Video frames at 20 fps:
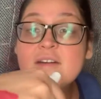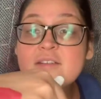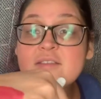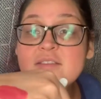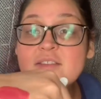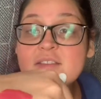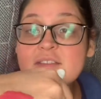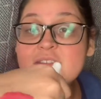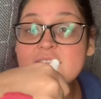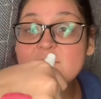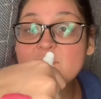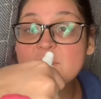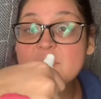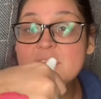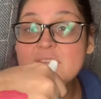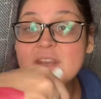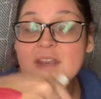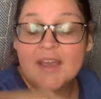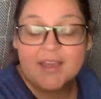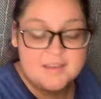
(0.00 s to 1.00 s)
so that's pretty
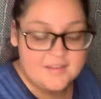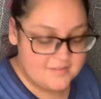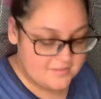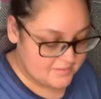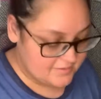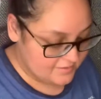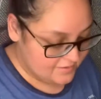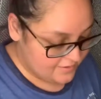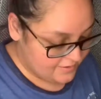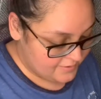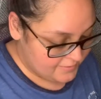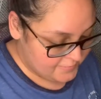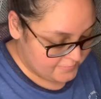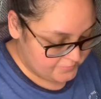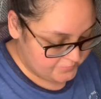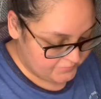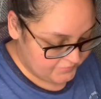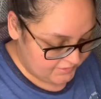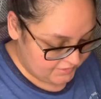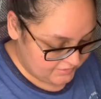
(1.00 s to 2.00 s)
nice.
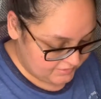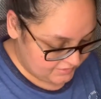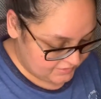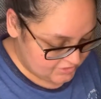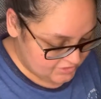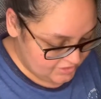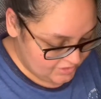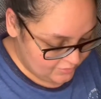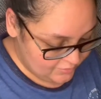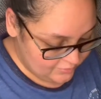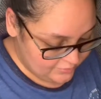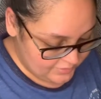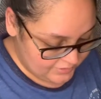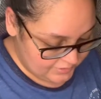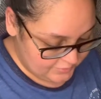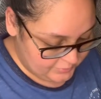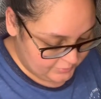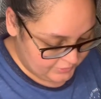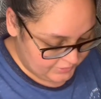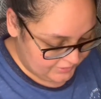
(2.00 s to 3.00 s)
That's actually a really
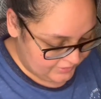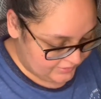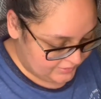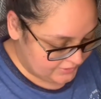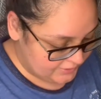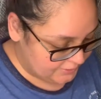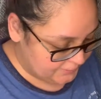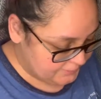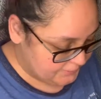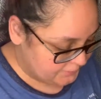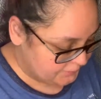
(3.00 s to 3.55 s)
pretty color.